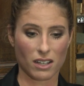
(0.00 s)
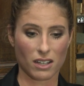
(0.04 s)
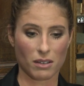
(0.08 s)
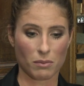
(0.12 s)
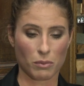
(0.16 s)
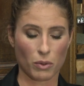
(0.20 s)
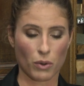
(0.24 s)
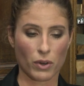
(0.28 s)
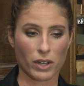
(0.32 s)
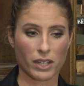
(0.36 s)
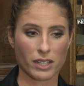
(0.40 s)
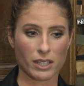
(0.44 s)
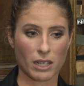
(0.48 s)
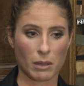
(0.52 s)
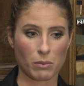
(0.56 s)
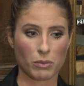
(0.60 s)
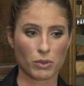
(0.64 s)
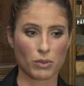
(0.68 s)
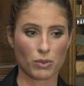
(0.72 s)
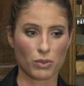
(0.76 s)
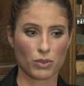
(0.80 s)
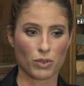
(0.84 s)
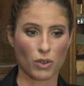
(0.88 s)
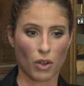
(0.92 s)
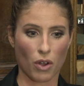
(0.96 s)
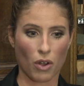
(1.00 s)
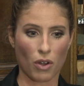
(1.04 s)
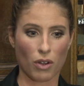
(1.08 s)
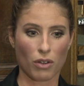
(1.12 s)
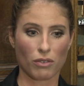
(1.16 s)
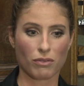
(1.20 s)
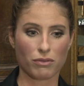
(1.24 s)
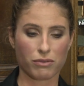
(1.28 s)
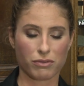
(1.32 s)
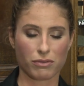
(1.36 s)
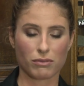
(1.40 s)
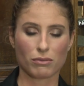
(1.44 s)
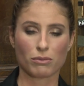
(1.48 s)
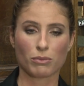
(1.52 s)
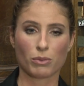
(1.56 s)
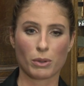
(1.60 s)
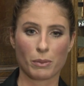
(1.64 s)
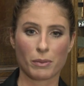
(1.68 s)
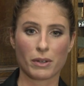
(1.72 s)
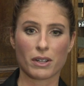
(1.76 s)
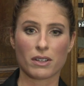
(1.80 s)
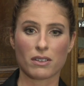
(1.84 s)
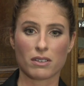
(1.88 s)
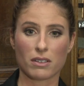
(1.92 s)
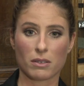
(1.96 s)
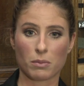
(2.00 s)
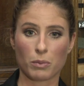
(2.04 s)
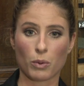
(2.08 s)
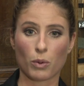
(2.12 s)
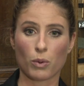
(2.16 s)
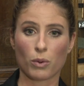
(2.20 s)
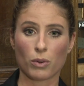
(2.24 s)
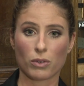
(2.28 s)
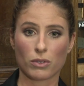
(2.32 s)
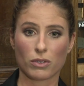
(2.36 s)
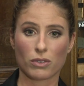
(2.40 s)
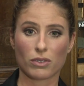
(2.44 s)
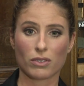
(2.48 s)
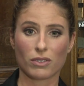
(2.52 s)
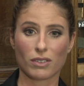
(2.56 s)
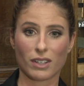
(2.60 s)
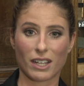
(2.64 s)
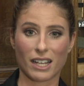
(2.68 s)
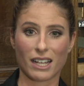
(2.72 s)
more acceptance of women in sport